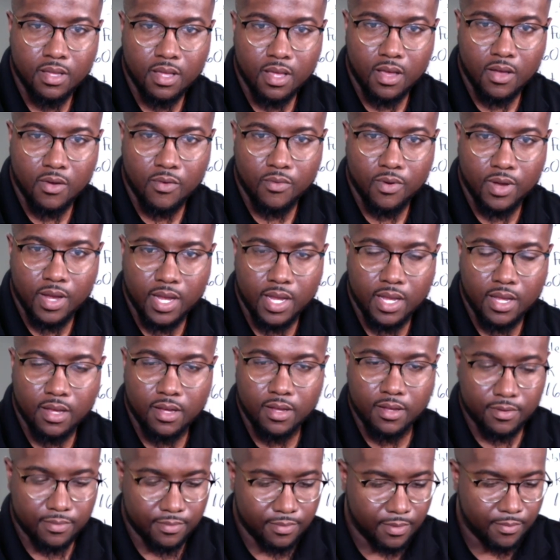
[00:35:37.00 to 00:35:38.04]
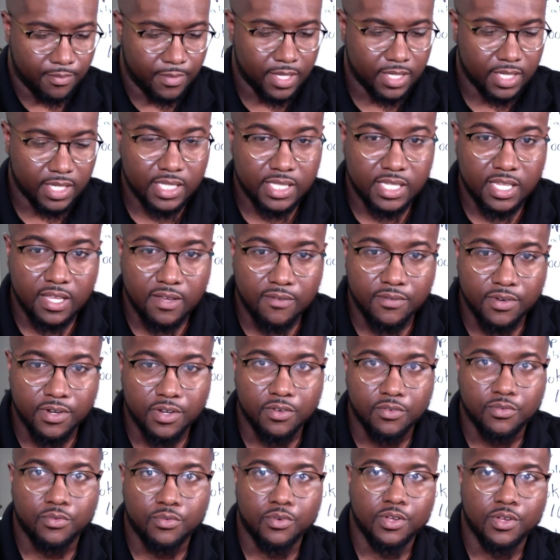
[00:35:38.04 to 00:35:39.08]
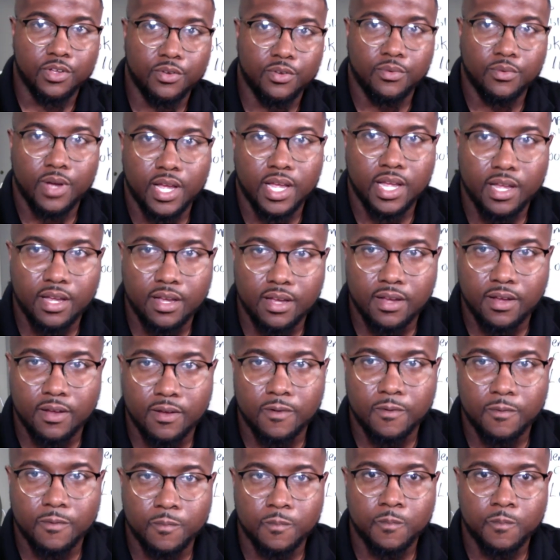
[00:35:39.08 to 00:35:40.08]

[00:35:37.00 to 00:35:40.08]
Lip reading: All right, y'all. I'm about to get that video for you right here.